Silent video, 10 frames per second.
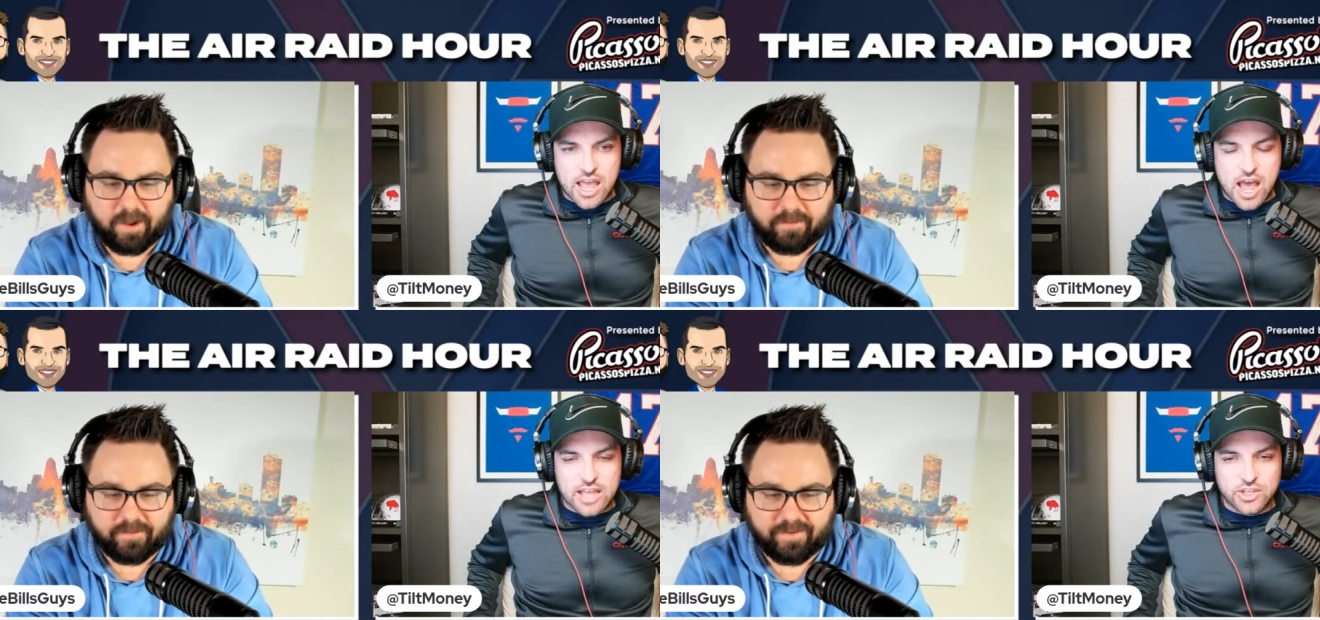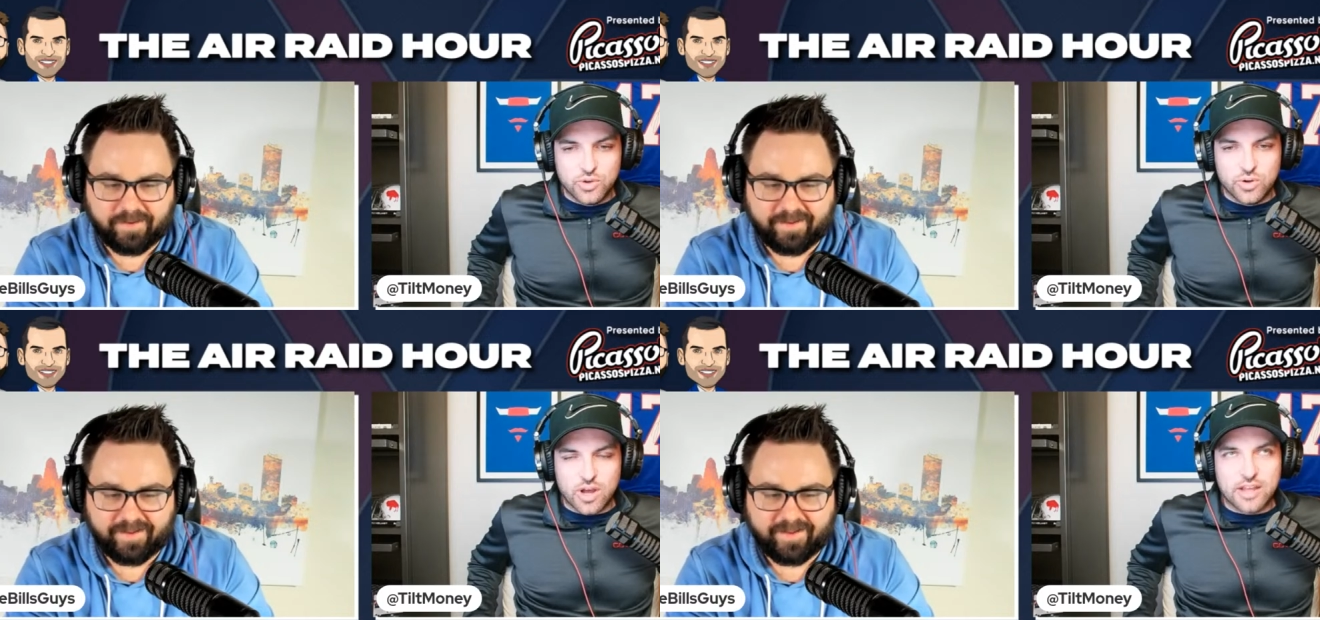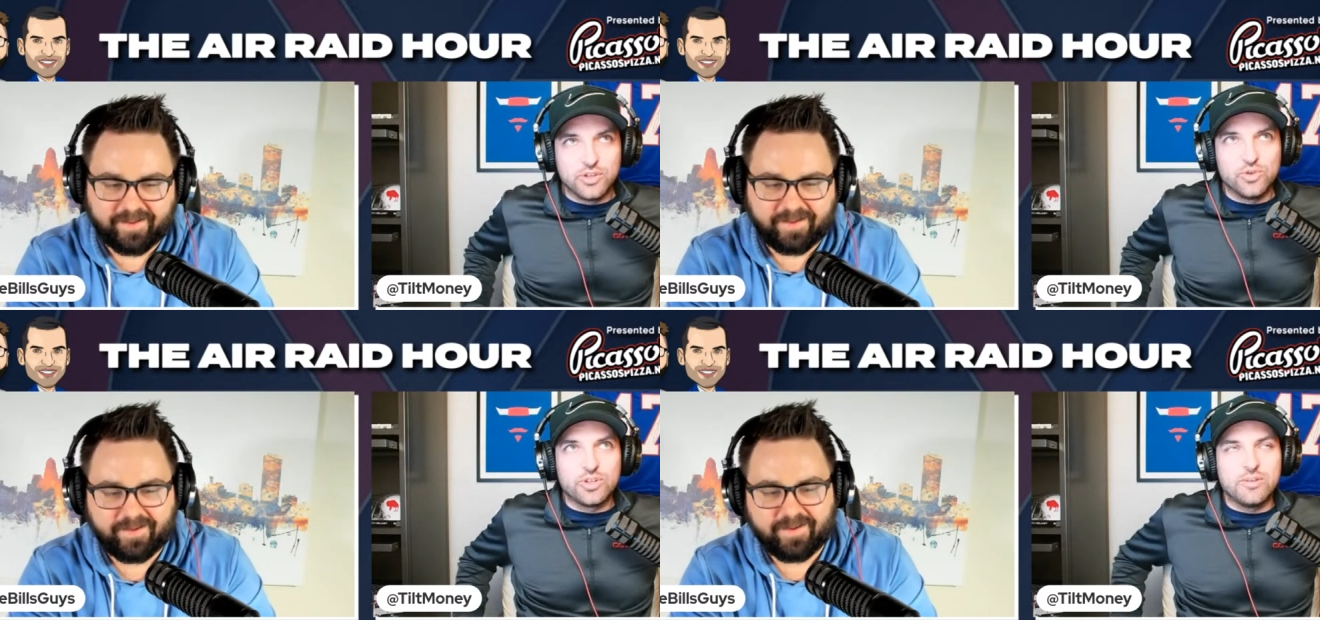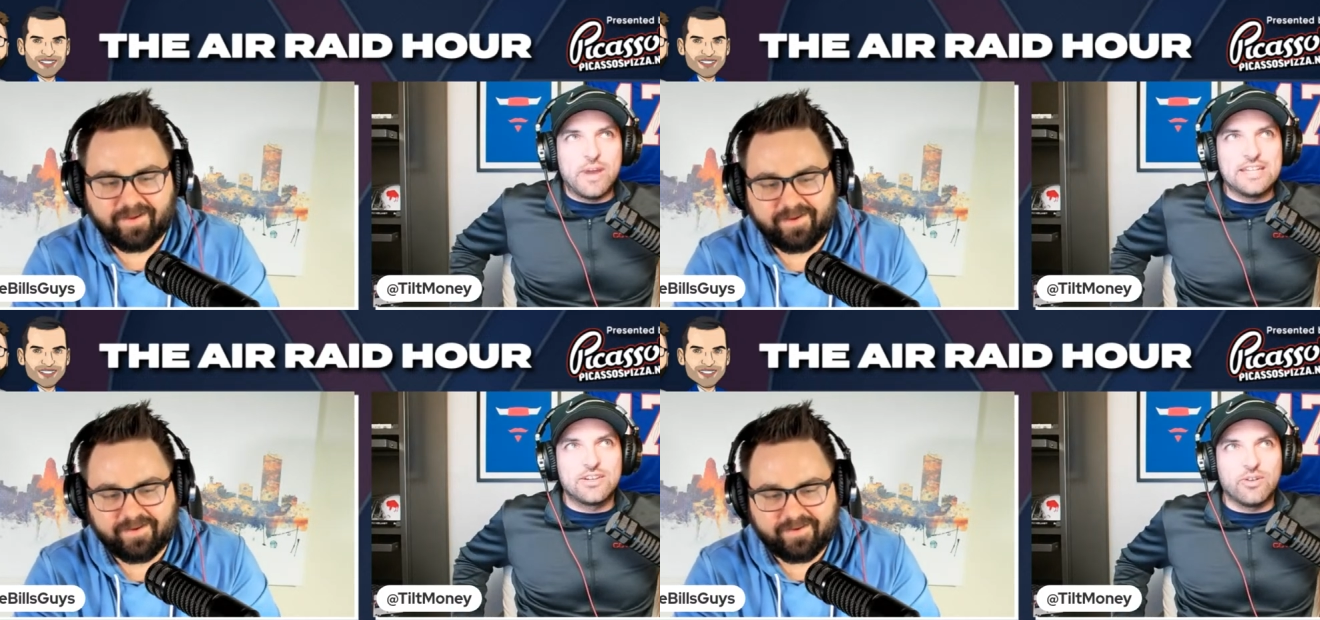Speaker 1: I, I'll, I, I, I
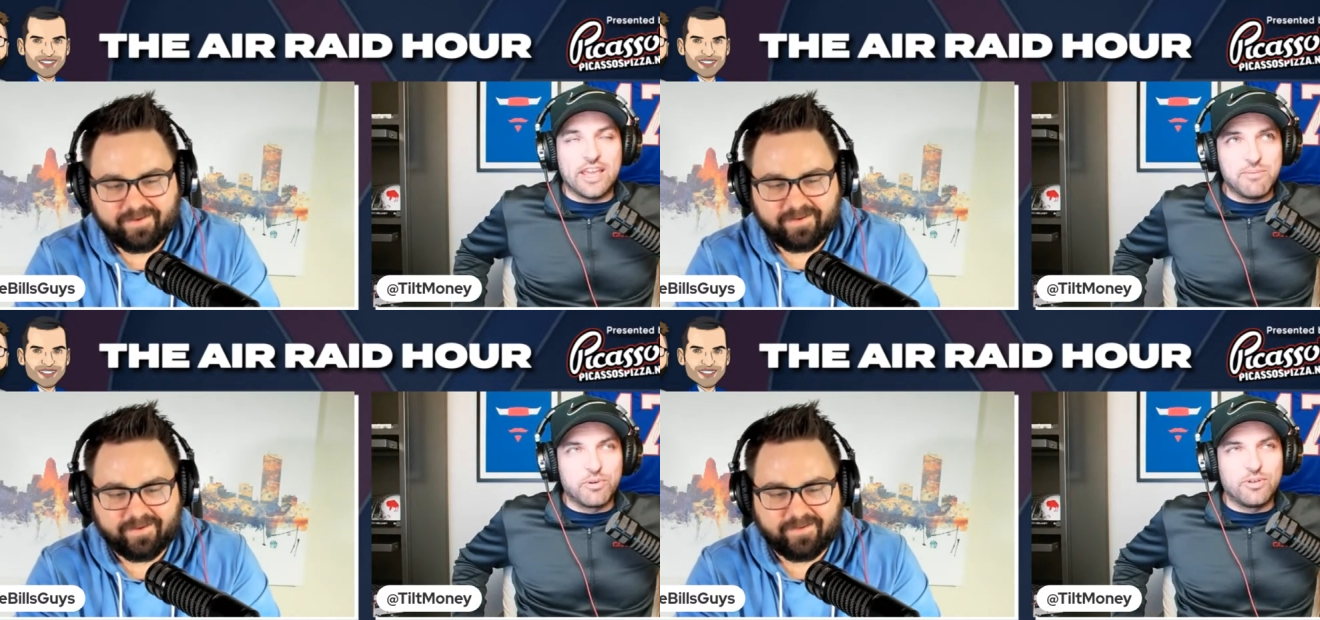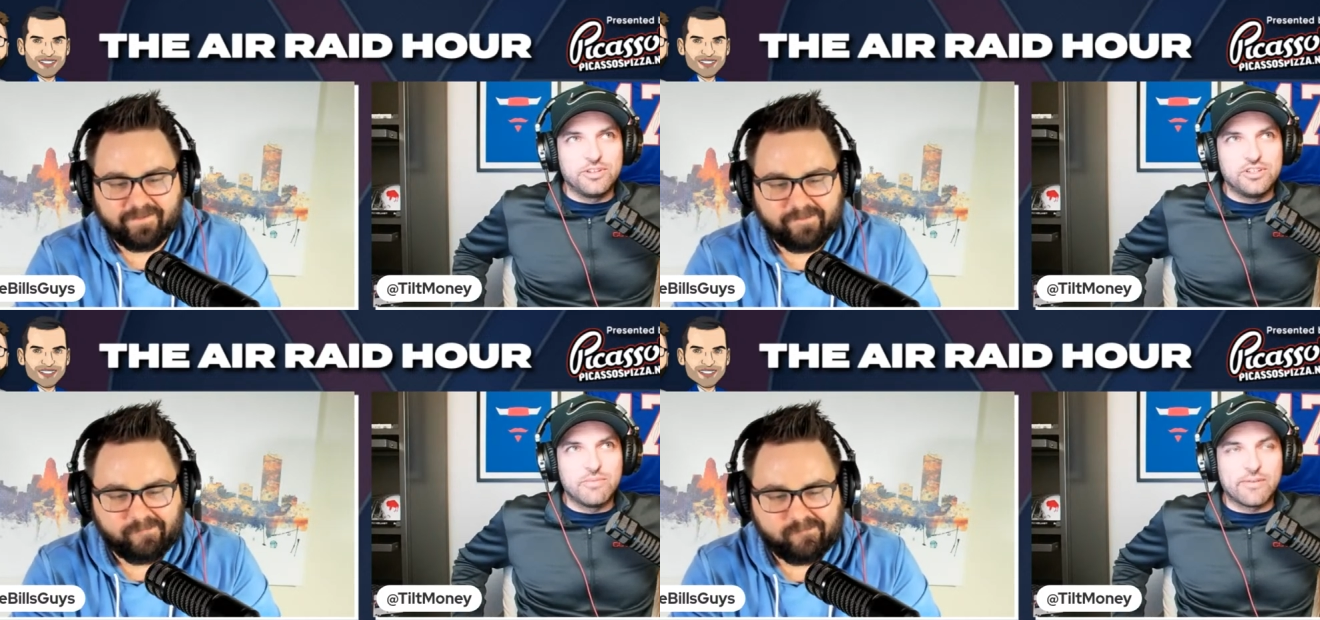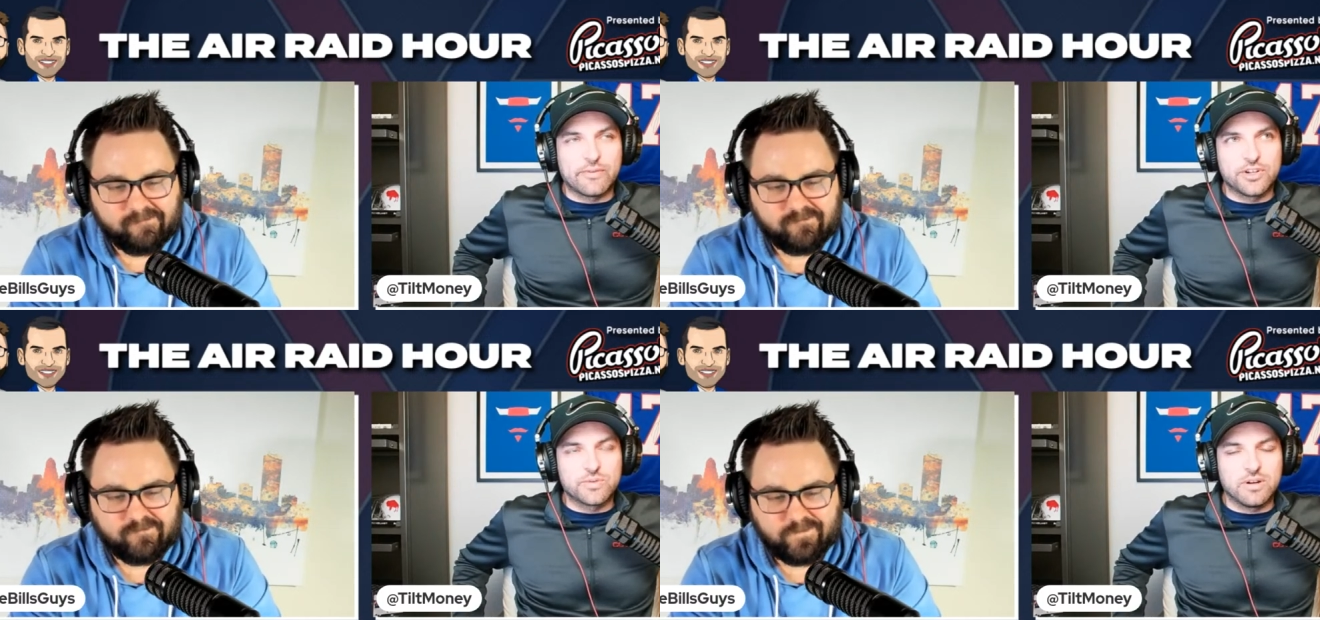usually wait till April to do my first